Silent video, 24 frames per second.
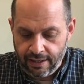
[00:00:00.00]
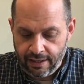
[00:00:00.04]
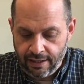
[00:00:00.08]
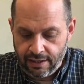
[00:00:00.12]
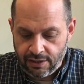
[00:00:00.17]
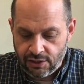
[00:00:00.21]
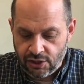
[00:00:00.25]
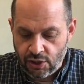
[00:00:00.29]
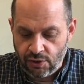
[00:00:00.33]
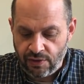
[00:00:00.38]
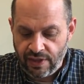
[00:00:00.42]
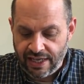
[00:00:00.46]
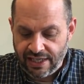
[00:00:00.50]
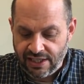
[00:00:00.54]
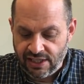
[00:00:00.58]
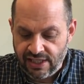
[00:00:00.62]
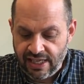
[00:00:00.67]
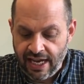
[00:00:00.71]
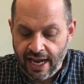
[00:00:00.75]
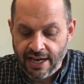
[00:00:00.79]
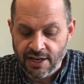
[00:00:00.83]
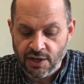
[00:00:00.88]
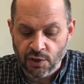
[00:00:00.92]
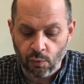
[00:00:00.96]
So they
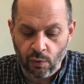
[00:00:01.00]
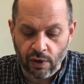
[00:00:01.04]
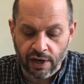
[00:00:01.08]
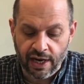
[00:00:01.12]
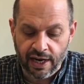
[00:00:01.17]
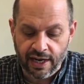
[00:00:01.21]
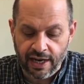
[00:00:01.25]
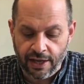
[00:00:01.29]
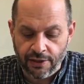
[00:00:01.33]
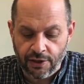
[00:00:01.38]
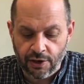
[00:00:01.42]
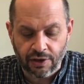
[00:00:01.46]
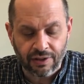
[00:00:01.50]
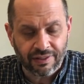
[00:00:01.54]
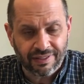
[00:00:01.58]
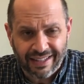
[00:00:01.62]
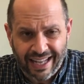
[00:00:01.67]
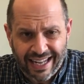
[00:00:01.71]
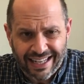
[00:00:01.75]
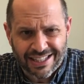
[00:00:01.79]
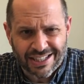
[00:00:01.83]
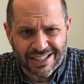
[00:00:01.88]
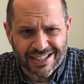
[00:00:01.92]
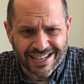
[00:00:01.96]
said to one another,
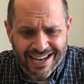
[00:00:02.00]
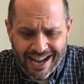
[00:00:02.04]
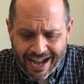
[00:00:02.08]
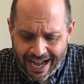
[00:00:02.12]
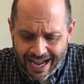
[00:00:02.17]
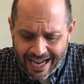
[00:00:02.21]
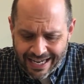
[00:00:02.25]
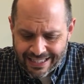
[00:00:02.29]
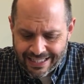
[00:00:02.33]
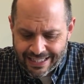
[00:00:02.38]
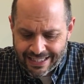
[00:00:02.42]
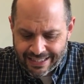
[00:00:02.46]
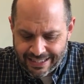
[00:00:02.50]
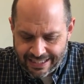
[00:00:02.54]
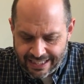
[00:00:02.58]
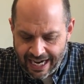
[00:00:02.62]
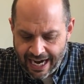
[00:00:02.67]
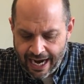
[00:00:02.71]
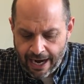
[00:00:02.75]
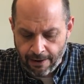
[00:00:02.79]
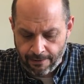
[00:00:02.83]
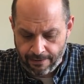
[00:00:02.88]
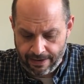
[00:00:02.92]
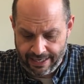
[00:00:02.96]
'Let's not
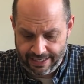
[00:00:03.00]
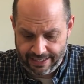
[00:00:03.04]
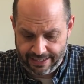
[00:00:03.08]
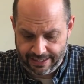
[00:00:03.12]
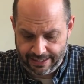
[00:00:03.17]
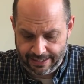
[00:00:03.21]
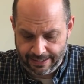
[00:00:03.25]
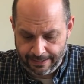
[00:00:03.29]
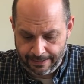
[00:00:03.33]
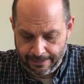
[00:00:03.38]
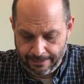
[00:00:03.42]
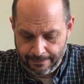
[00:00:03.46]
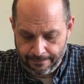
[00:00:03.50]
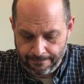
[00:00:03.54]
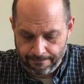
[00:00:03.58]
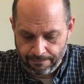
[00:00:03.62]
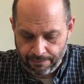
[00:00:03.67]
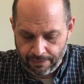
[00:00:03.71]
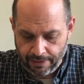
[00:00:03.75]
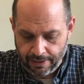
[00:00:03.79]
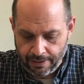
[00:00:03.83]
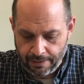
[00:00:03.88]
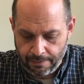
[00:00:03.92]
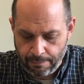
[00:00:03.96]
tear it,
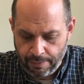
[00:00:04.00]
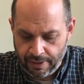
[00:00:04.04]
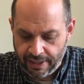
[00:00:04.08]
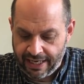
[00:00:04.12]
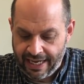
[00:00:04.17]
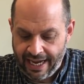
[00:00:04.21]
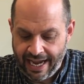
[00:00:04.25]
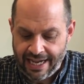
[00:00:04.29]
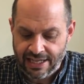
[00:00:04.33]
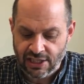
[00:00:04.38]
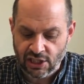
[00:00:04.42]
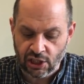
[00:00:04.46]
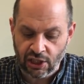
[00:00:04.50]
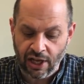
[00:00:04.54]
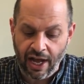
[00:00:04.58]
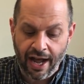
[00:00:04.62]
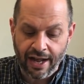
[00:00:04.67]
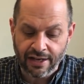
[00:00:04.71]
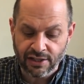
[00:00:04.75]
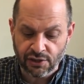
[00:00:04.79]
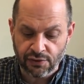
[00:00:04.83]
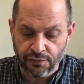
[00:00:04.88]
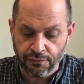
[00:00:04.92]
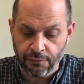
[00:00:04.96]
but cast
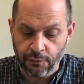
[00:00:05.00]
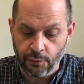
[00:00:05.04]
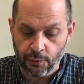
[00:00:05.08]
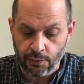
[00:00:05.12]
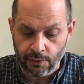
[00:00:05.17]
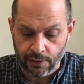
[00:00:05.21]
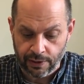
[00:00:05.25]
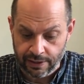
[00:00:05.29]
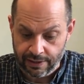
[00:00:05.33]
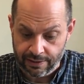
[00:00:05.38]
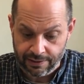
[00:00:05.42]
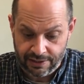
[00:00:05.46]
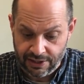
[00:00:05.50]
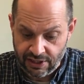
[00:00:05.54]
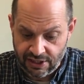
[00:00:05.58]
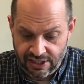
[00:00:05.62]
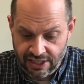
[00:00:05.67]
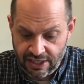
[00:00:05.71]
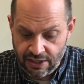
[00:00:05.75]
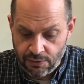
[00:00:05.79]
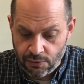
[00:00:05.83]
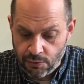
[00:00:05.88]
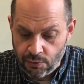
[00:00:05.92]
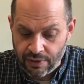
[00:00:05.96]
lots for to
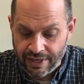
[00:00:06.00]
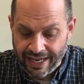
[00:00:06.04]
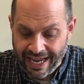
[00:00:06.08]
see who